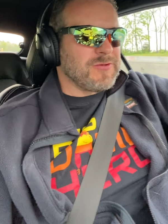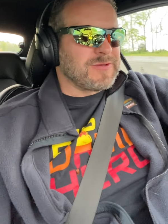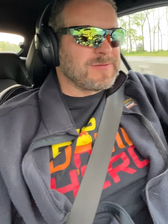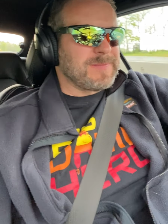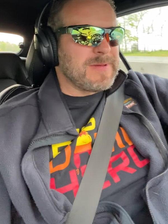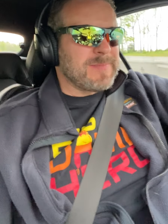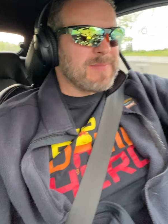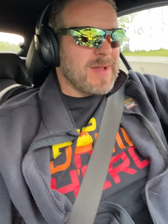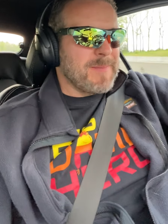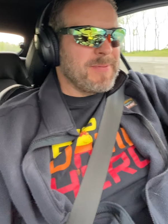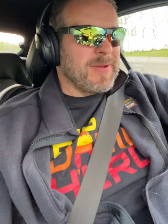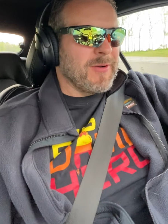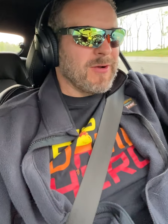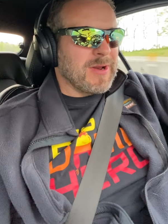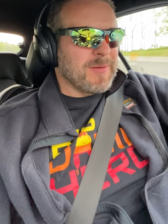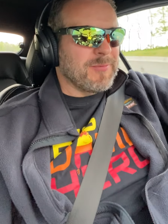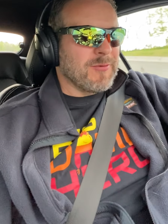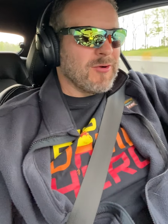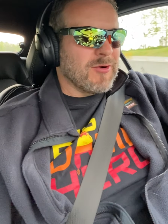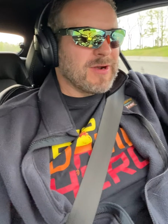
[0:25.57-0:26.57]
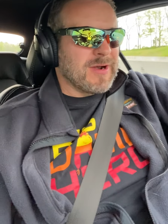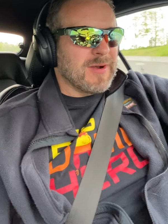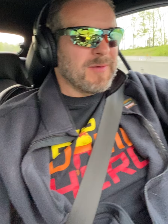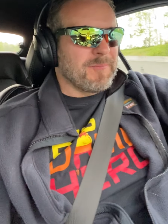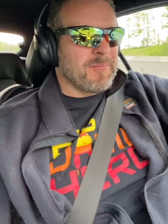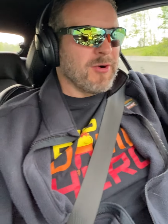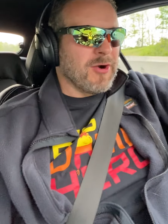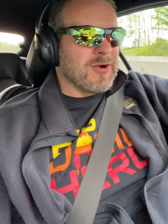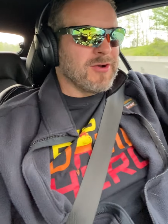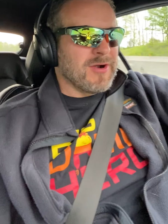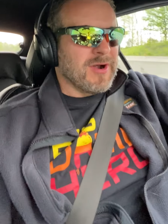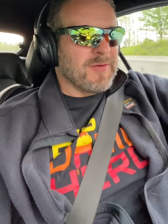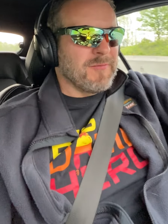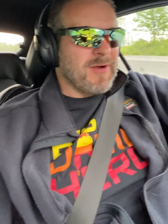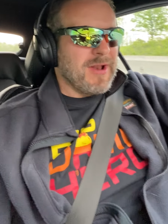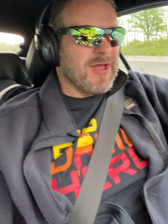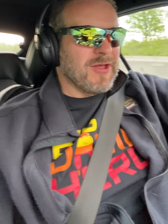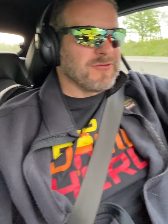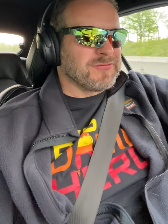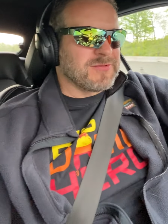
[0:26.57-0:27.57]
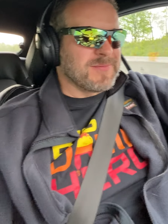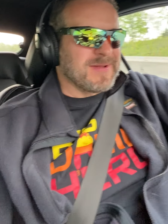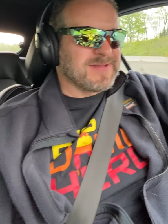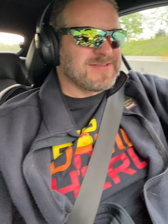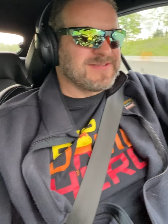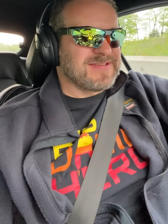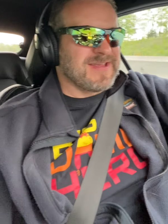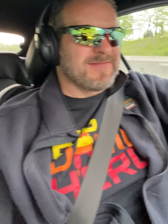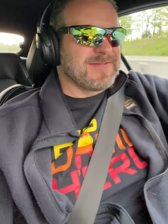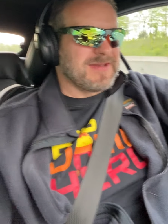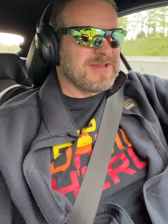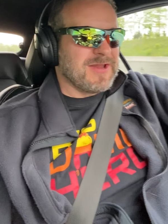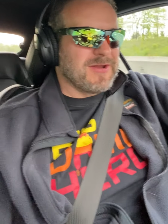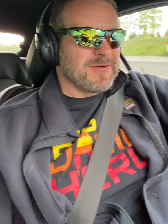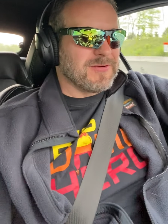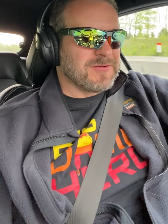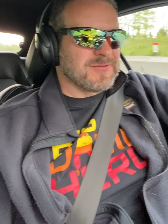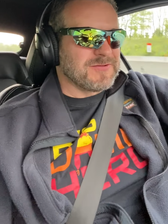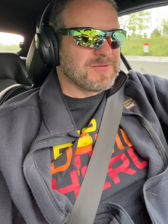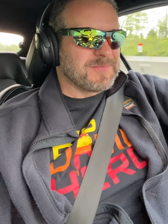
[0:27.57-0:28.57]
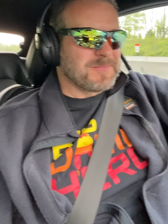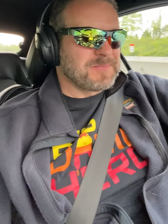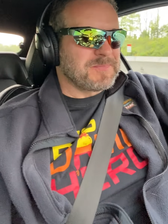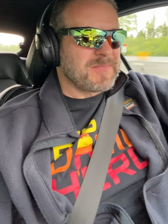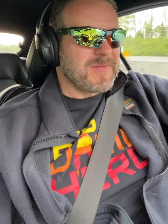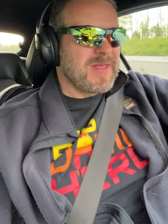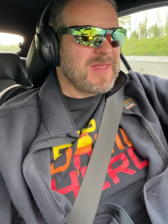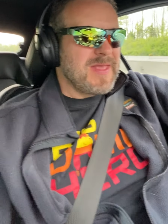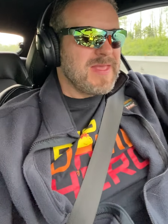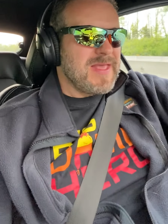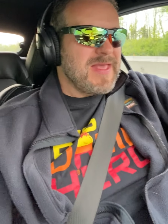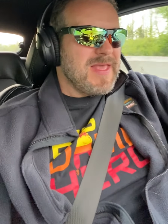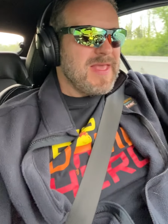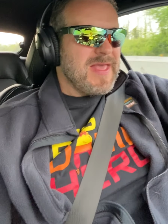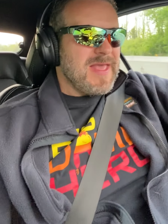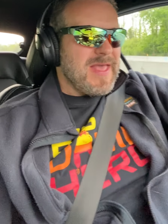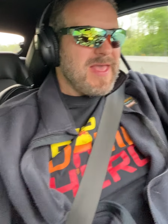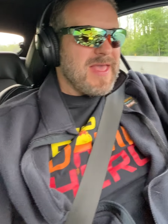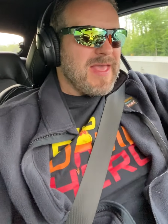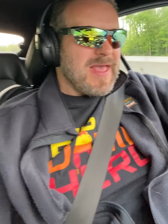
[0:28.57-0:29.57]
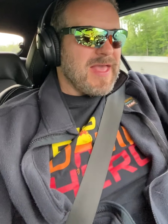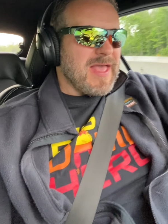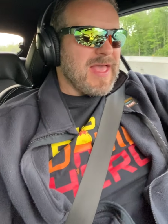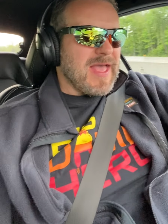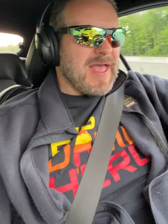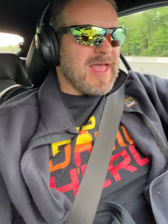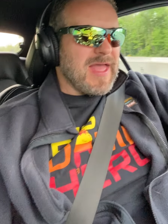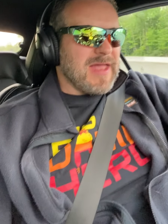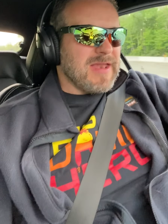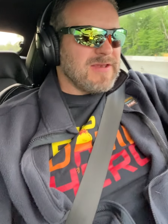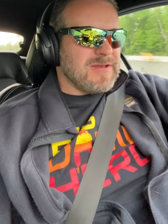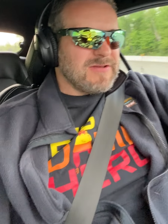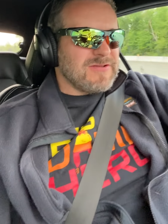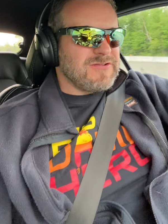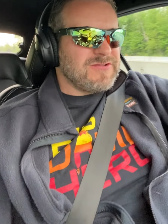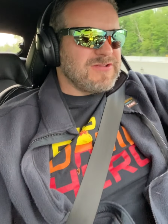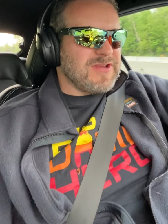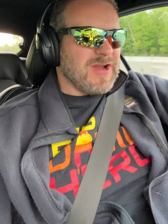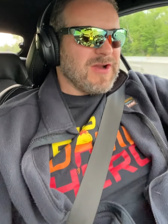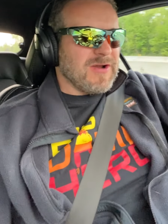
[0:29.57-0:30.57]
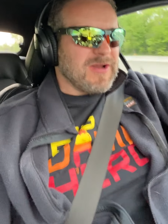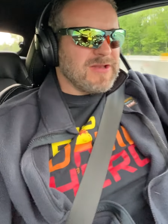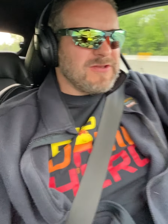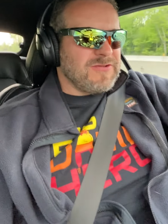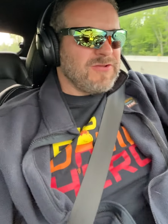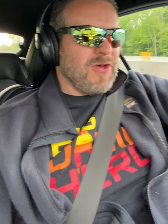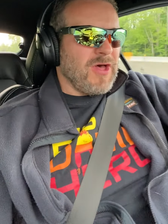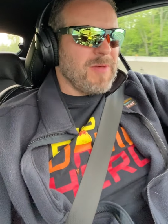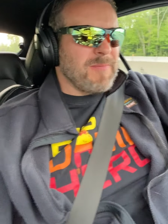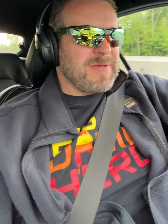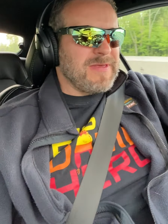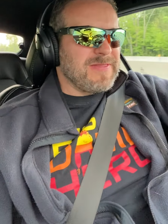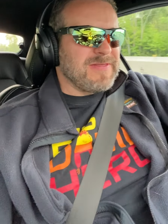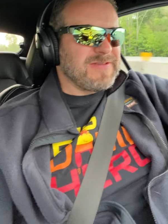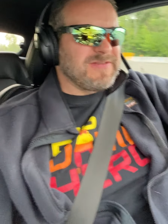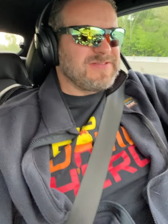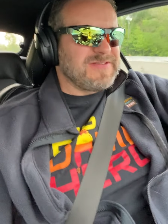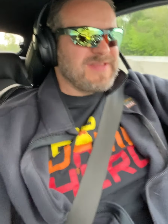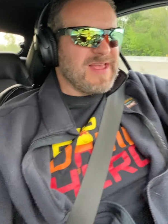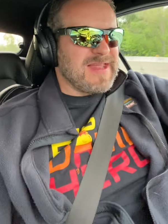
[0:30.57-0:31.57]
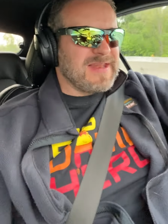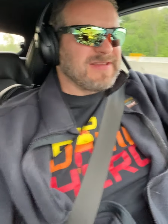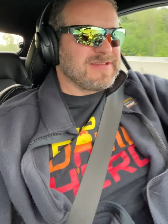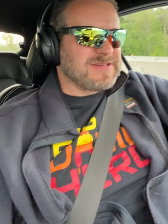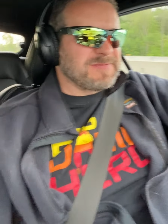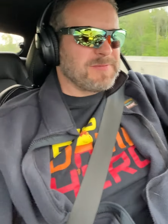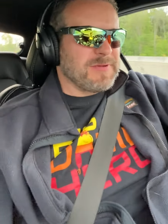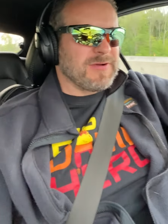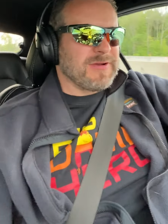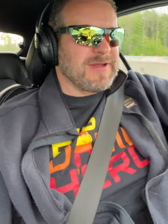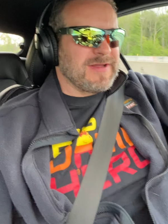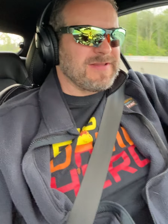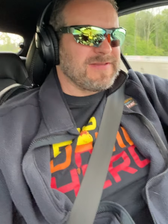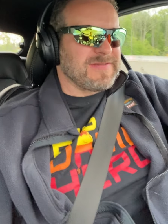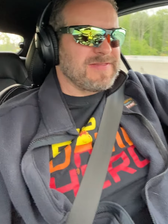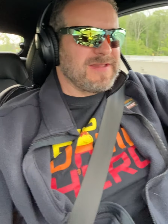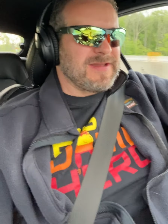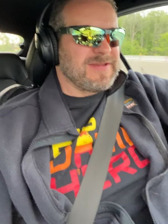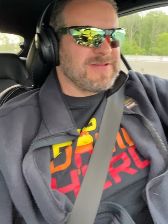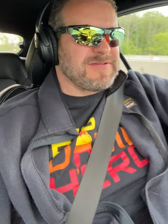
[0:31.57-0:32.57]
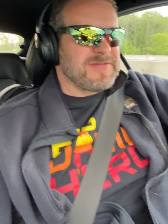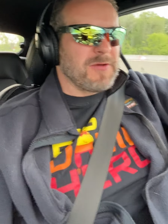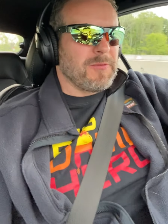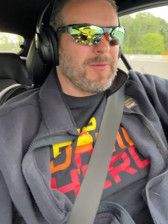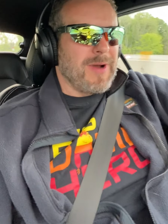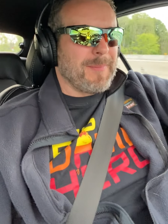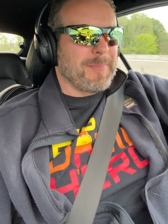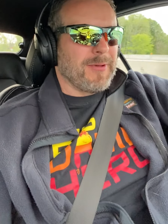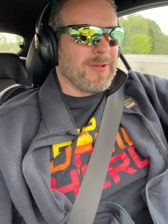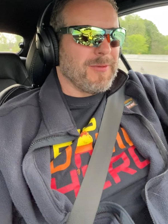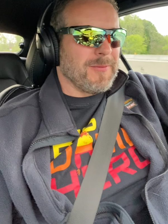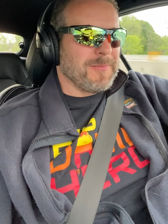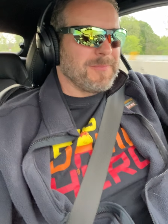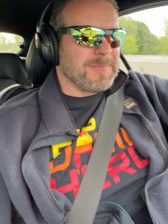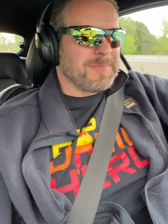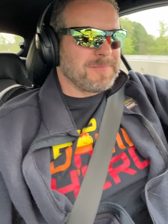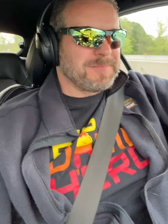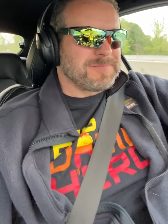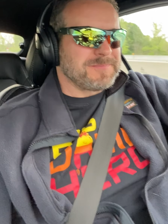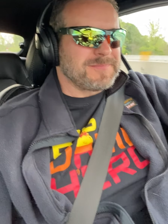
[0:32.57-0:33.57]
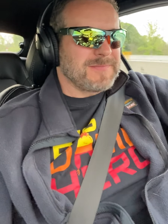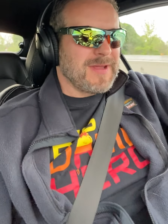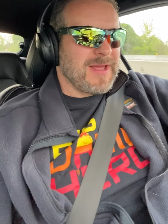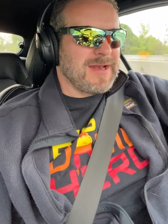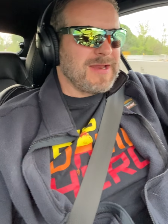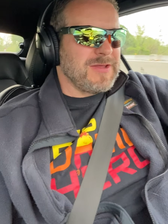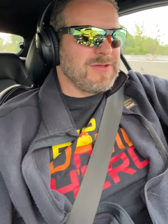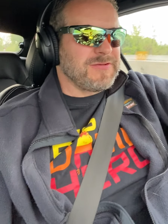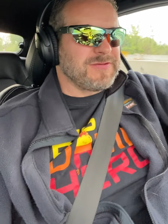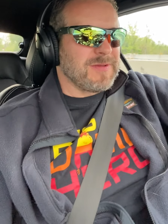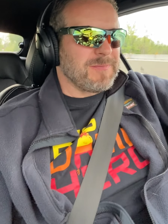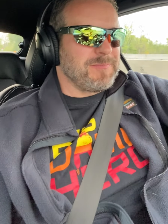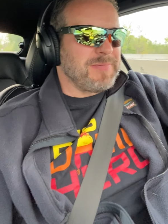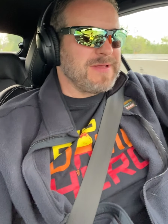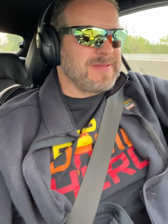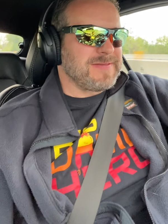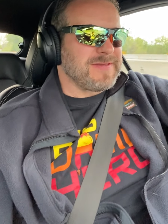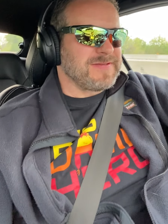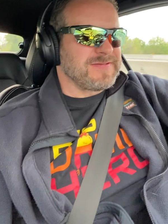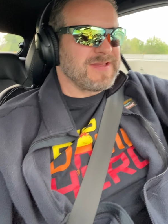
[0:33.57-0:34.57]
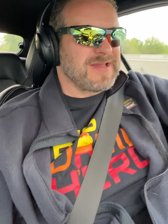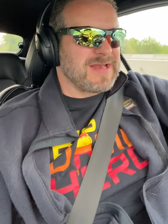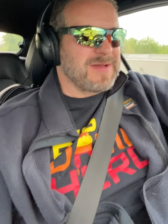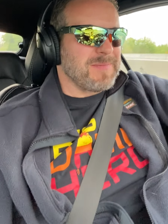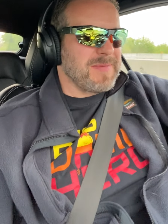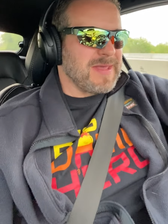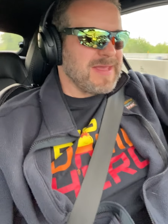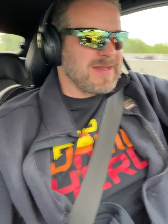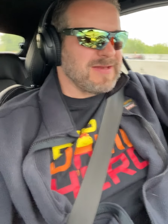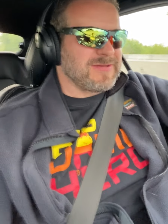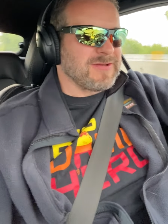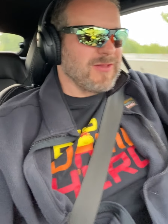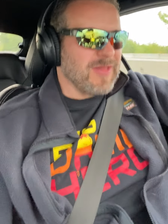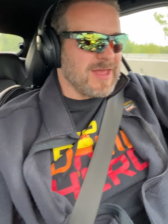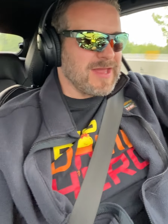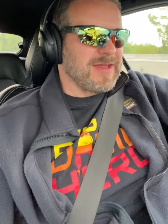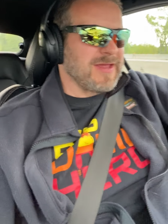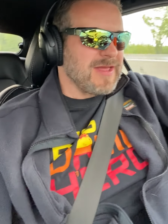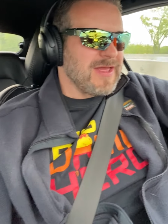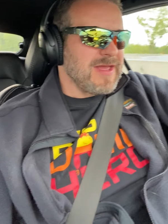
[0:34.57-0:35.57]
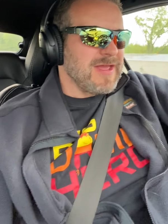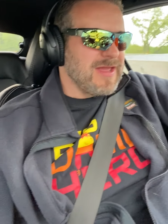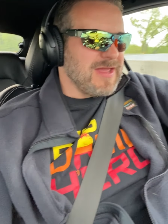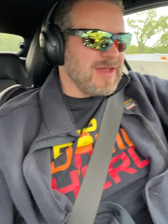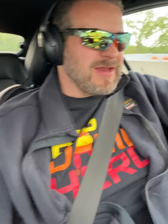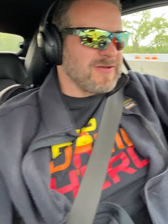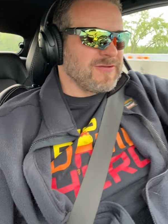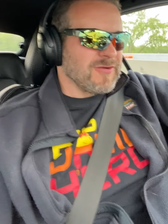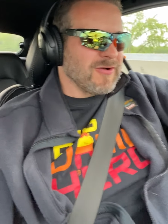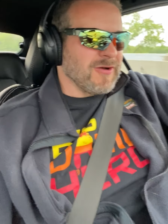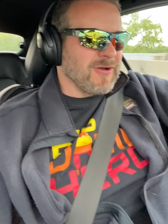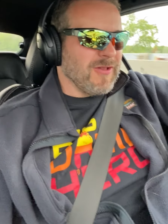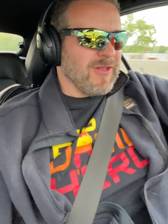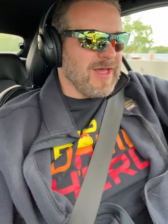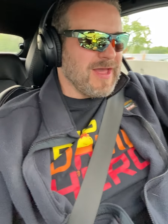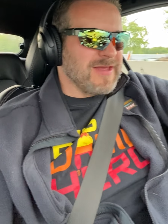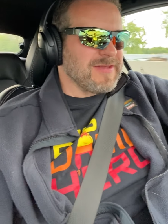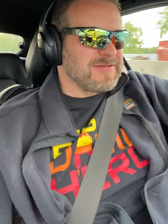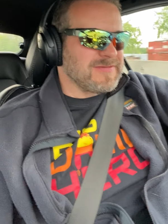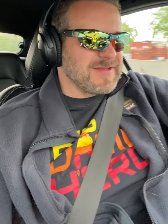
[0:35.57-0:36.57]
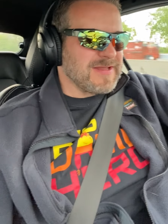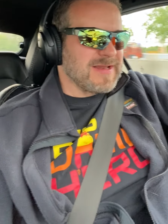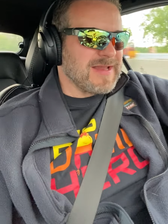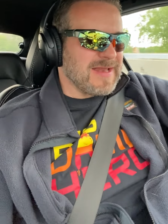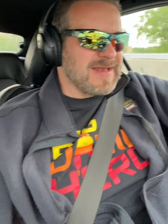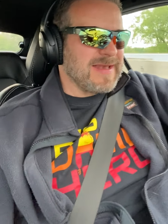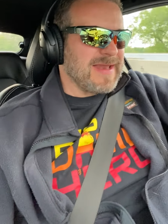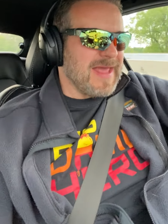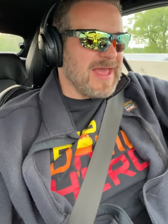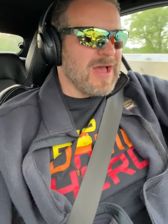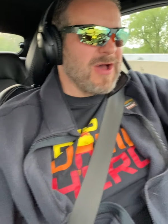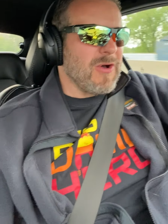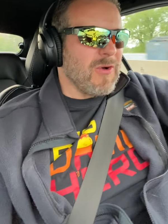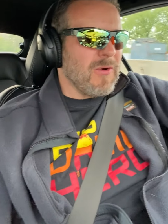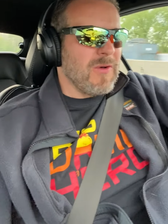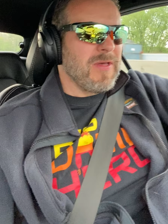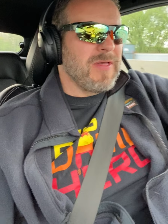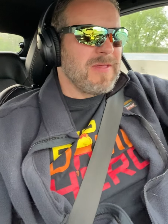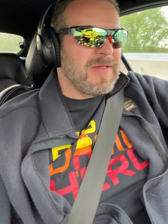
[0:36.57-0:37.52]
be my pairing program partner on Rails for about 7 years. And Jared taught me the Zen experience that is the Repl. And he used to beat this into me until I internalized it, and now